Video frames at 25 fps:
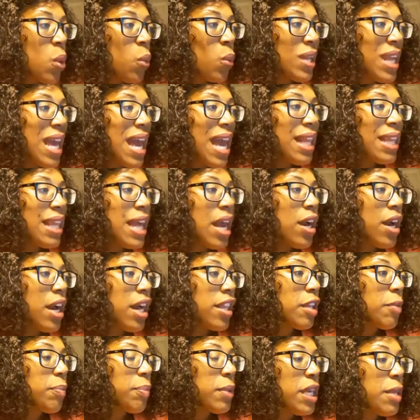When I allow
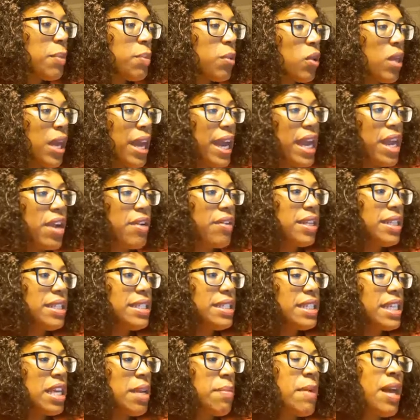other people or areas
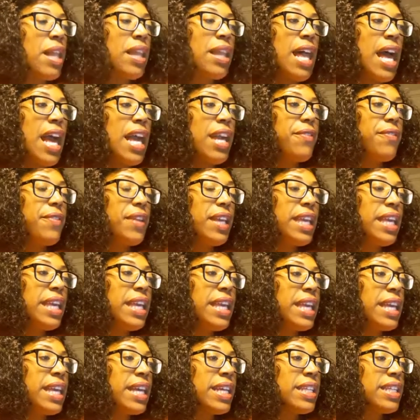in my life
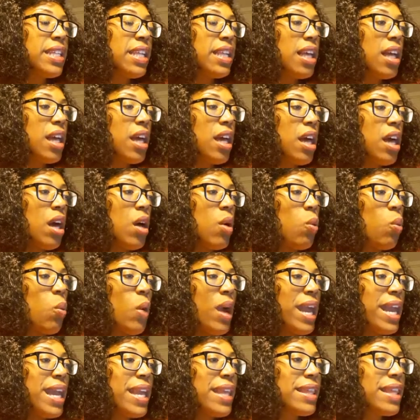in a
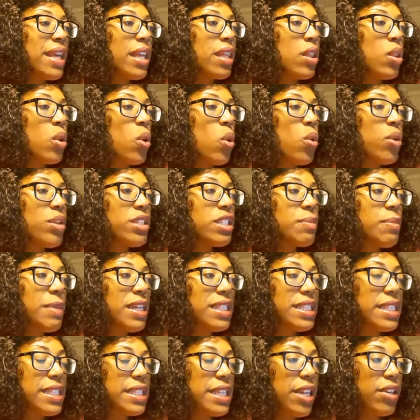way that lowers my
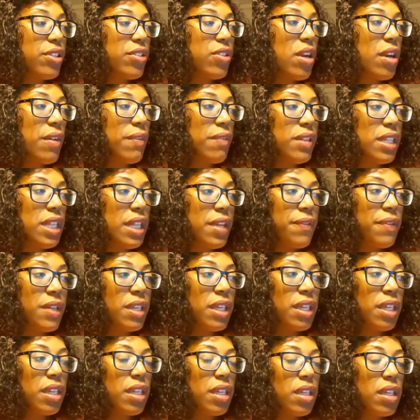standard of
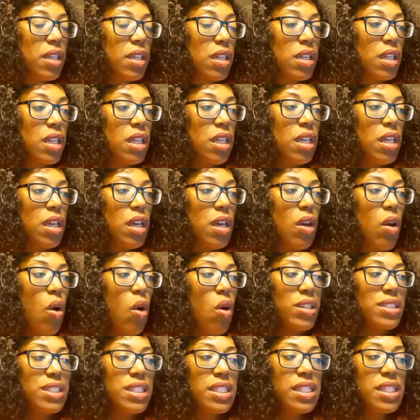living
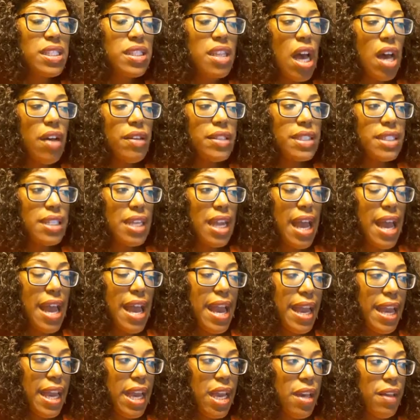or just thoughts that I
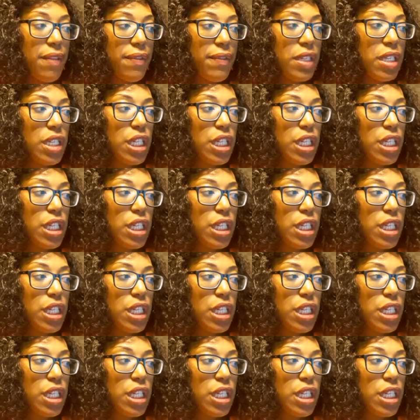have.